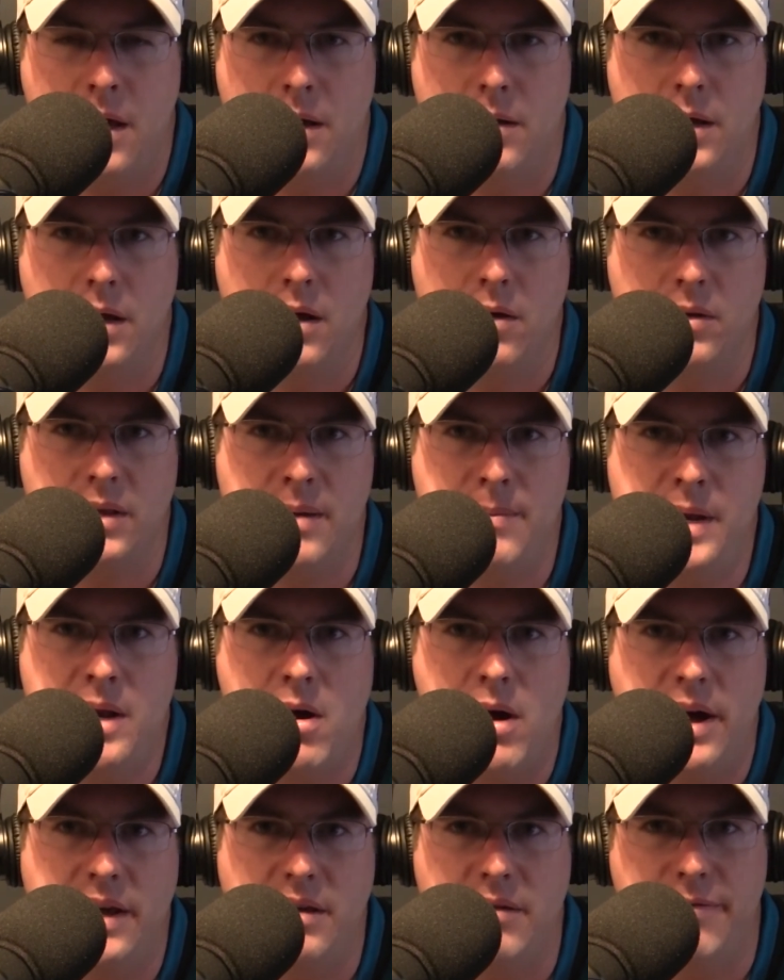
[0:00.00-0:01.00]
Let me
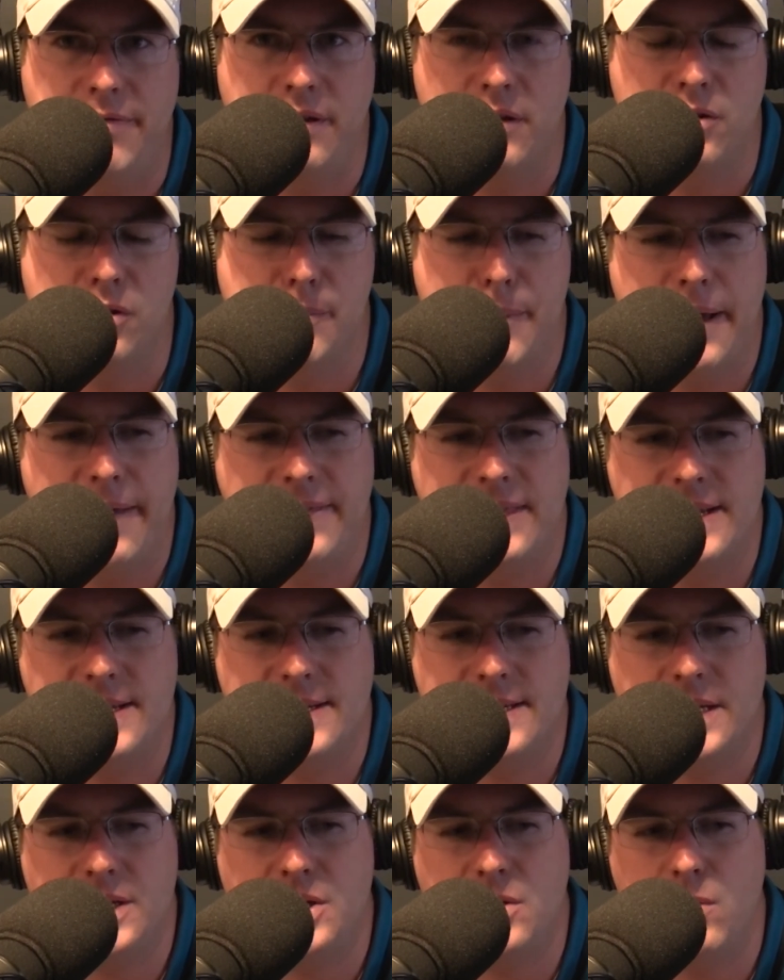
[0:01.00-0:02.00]
know how you feel about this
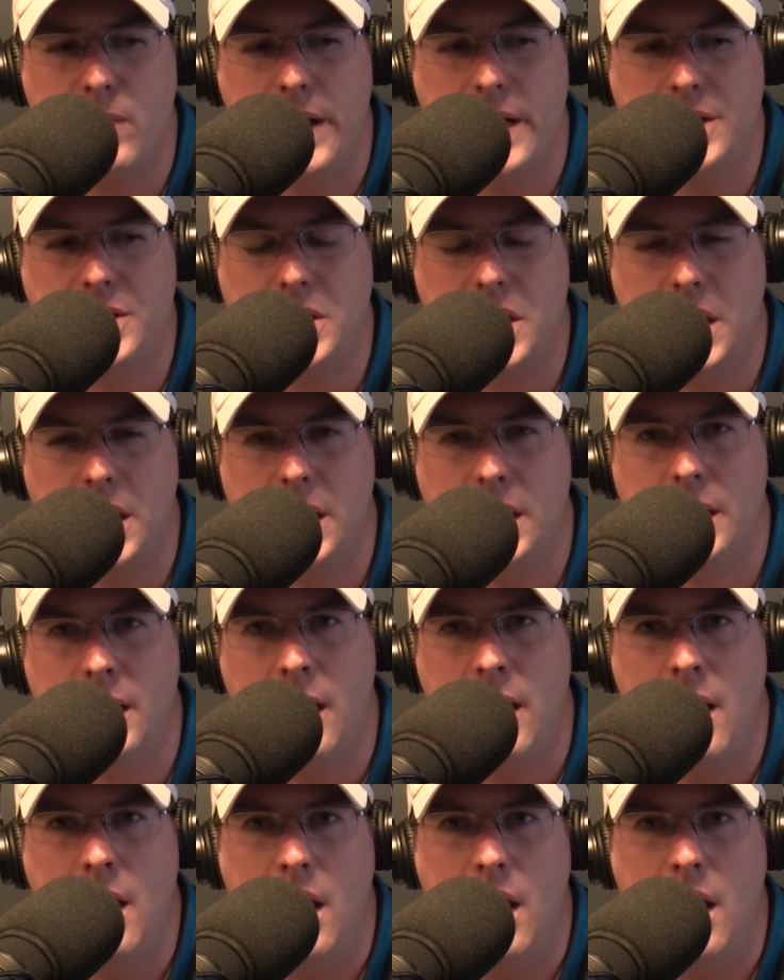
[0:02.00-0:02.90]
situation.